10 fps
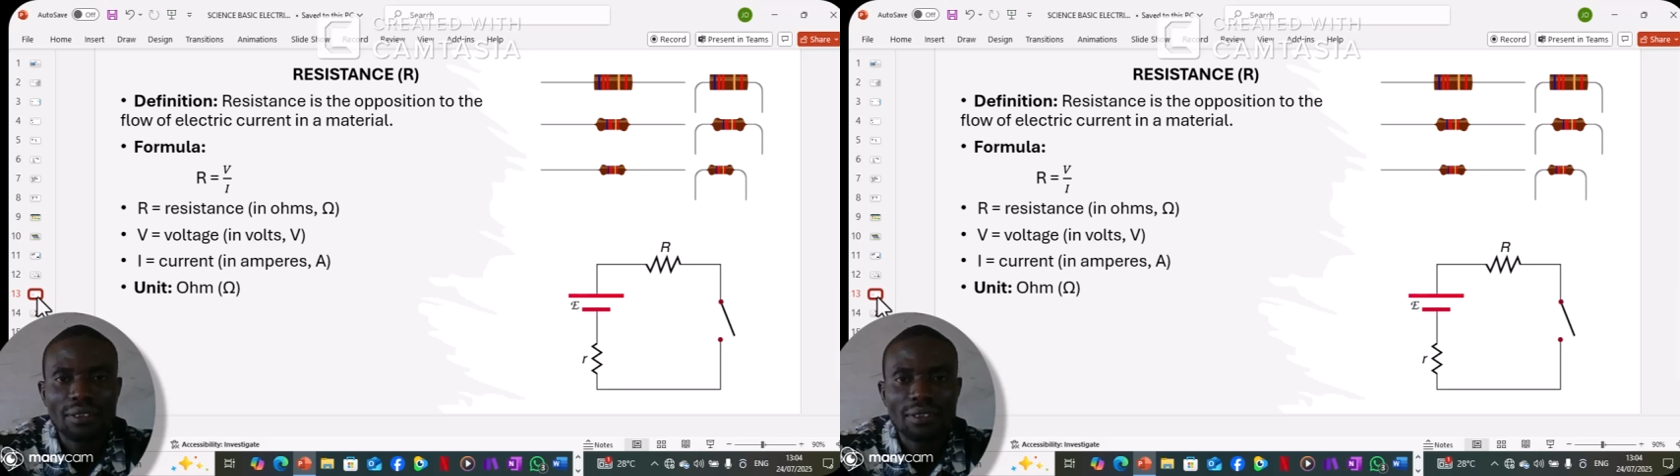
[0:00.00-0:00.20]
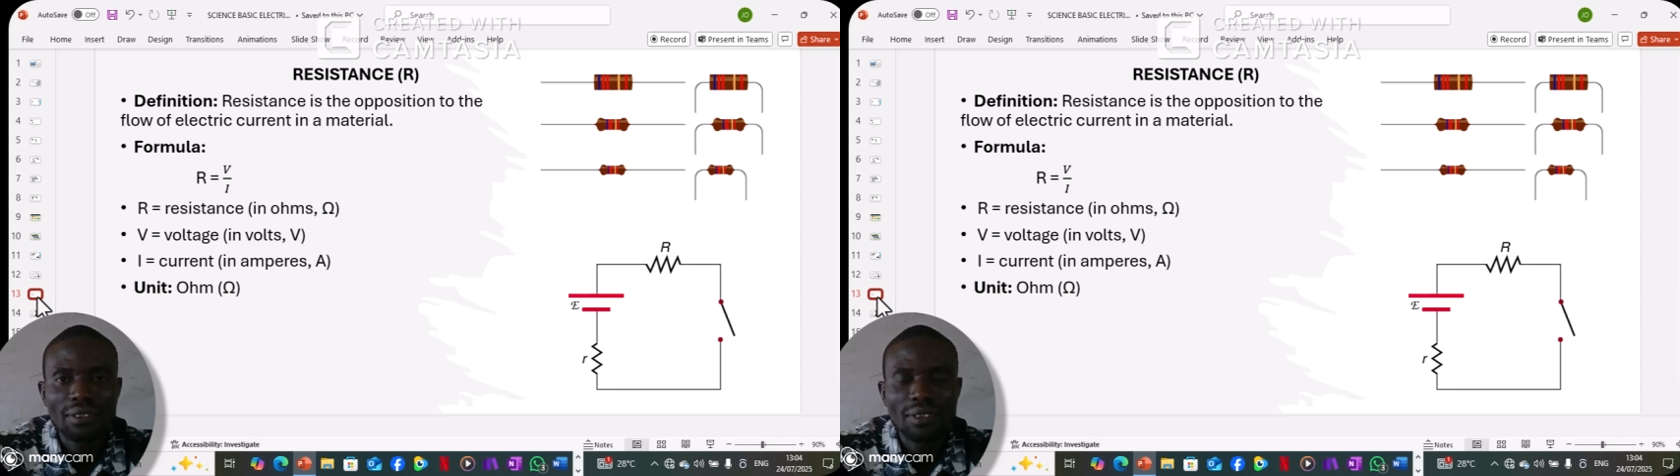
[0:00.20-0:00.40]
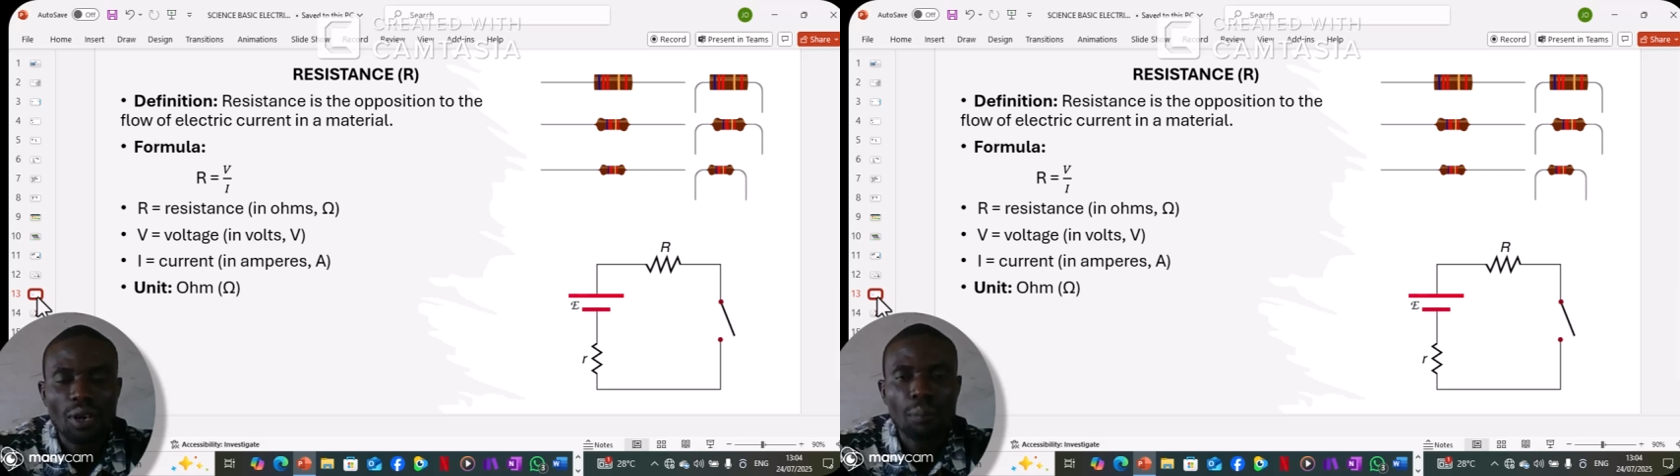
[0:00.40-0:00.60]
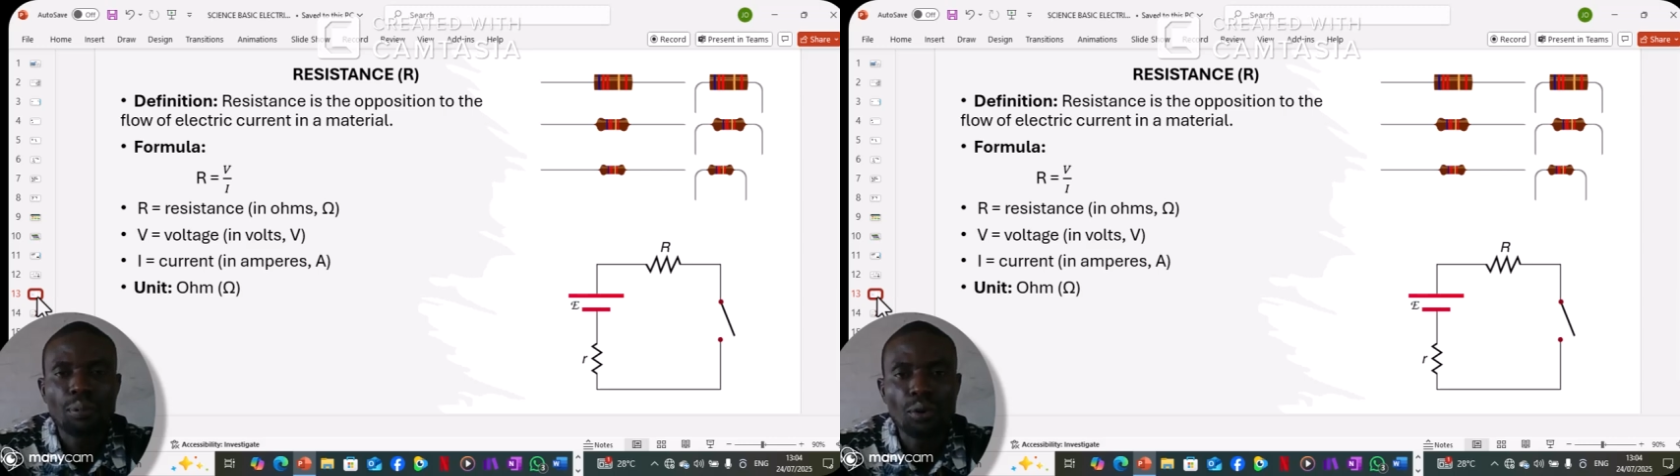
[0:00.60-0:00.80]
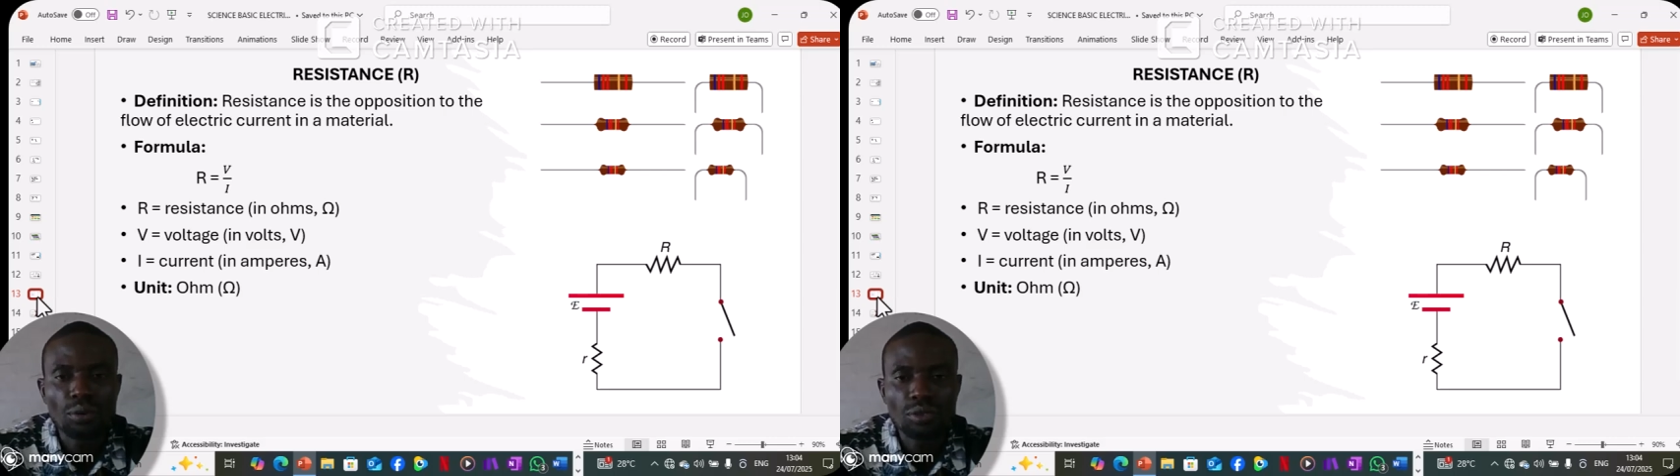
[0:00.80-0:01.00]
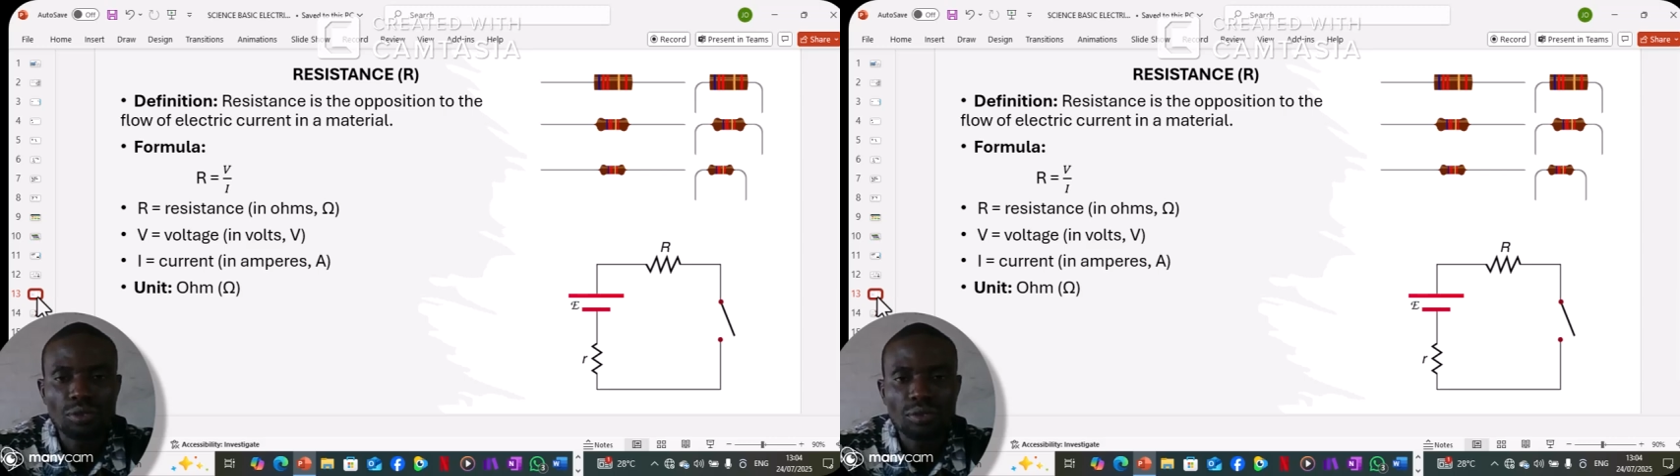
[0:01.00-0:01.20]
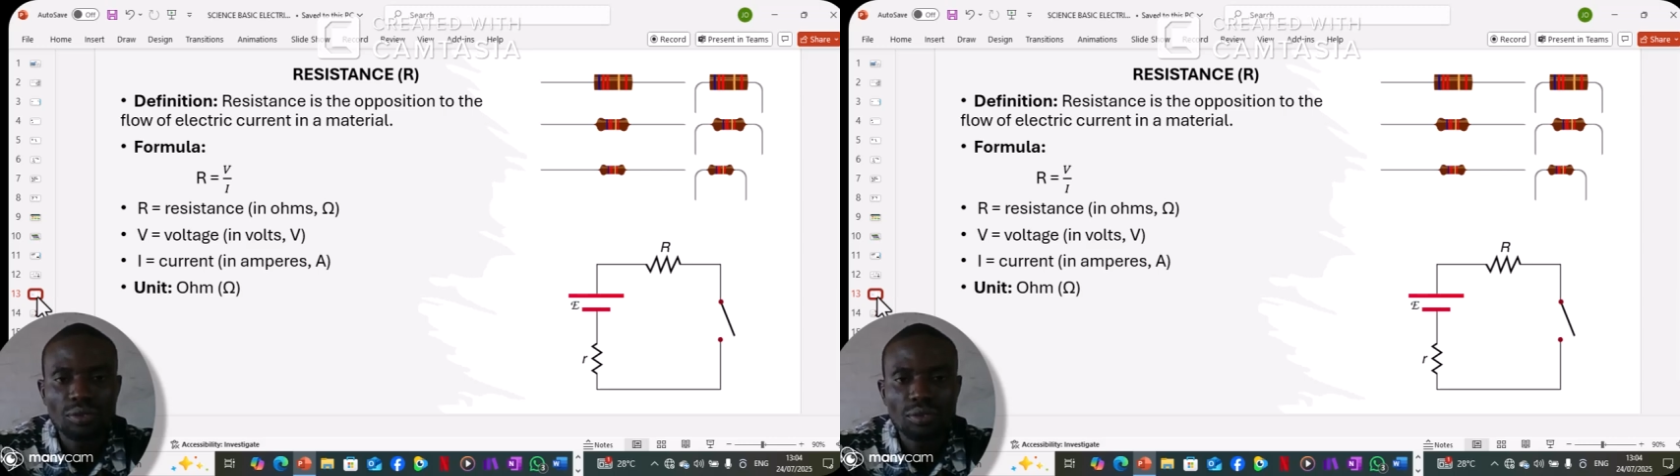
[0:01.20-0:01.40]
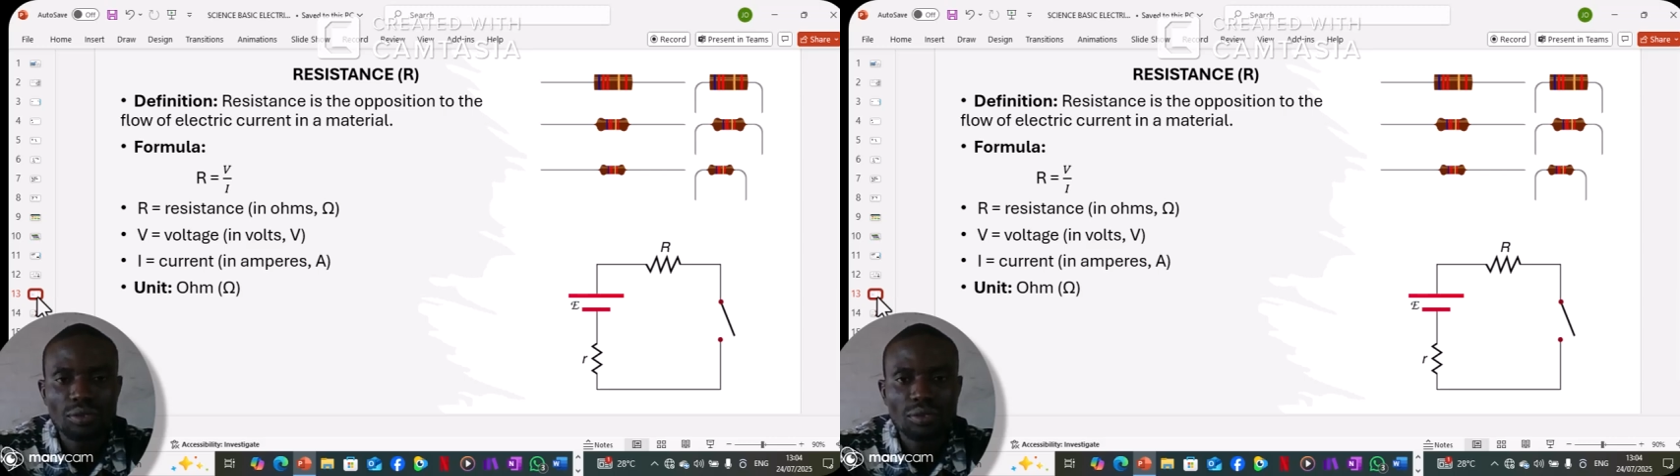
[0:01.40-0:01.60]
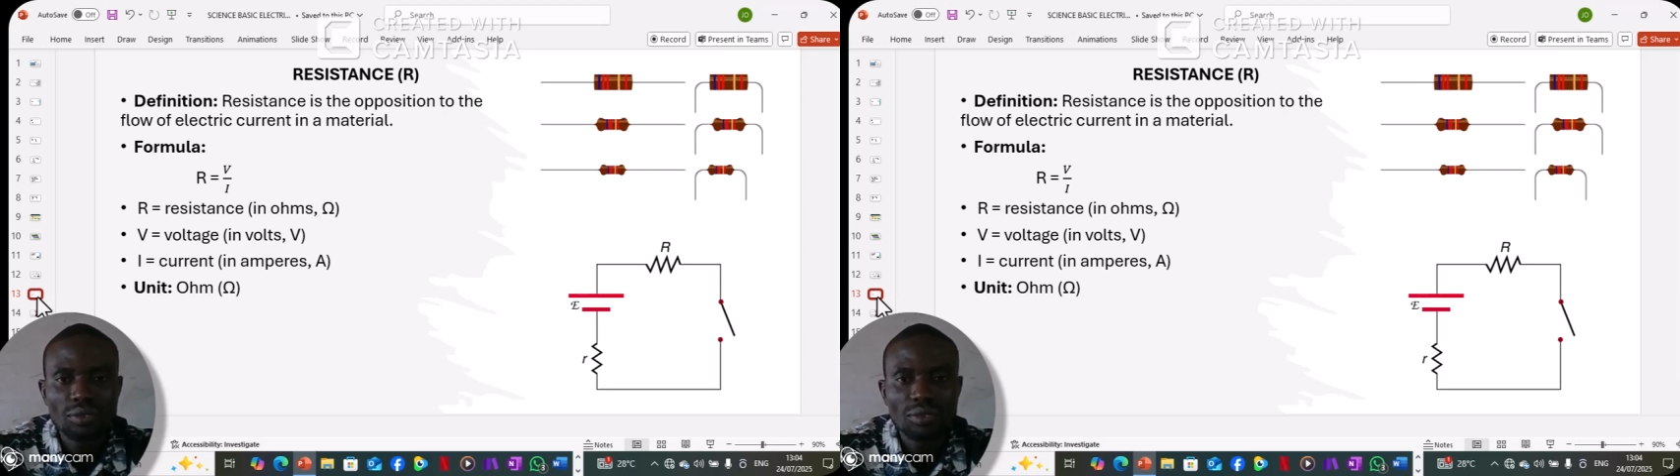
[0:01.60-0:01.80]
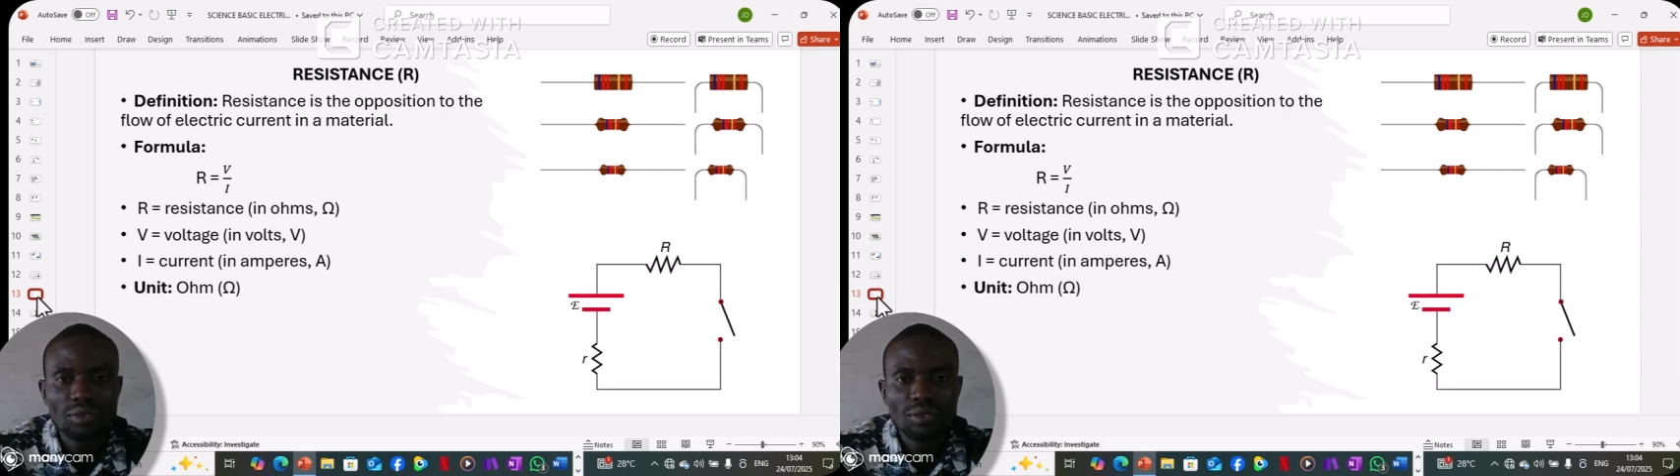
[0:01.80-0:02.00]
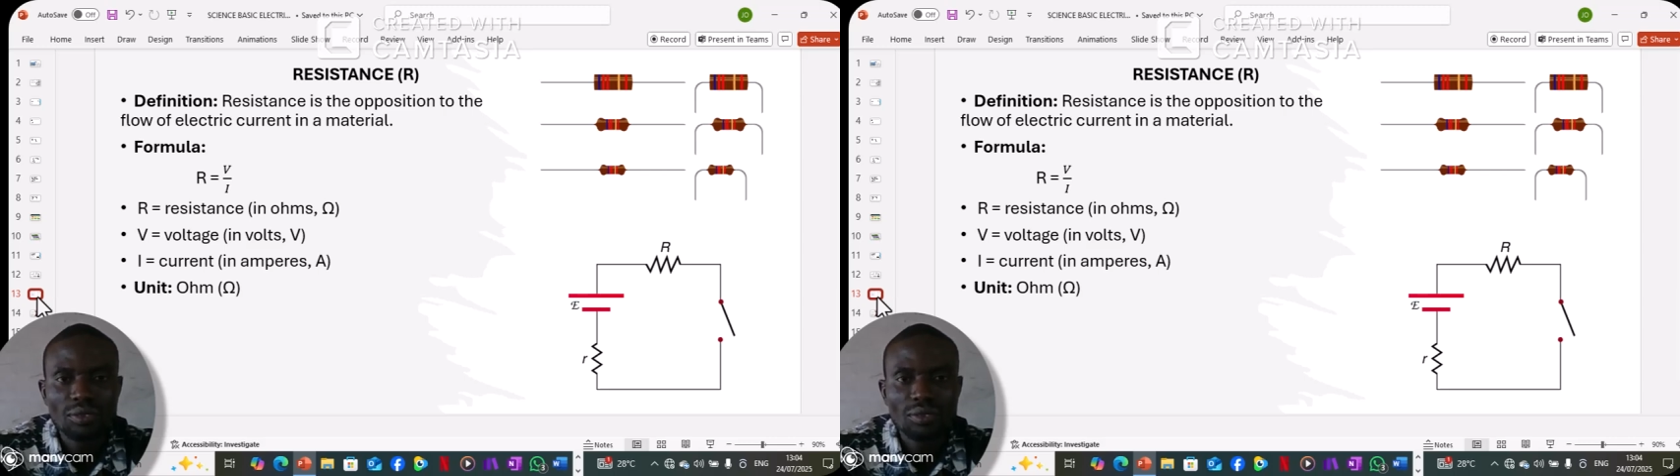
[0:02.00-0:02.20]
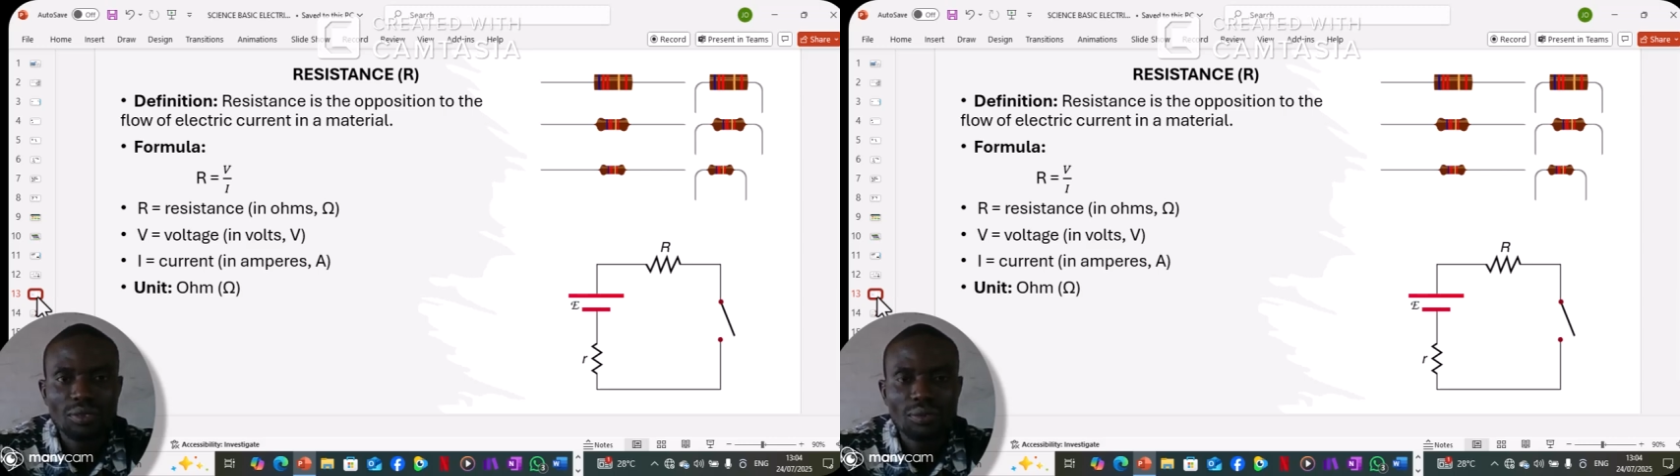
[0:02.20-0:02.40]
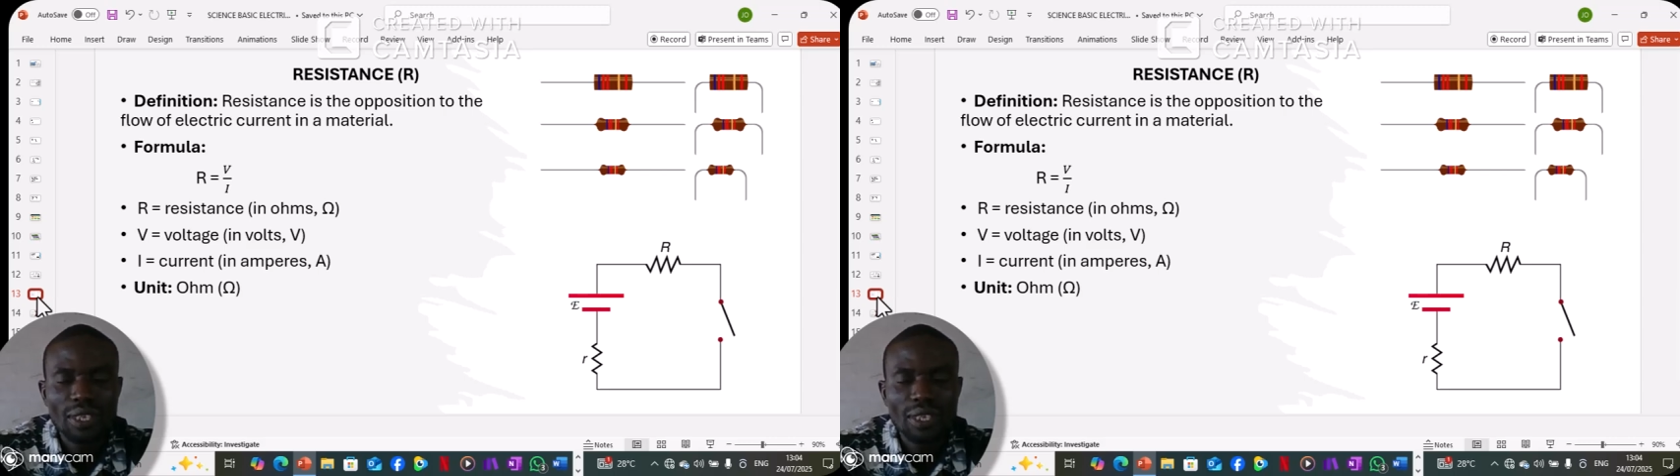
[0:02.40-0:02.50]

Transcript: Oppose. When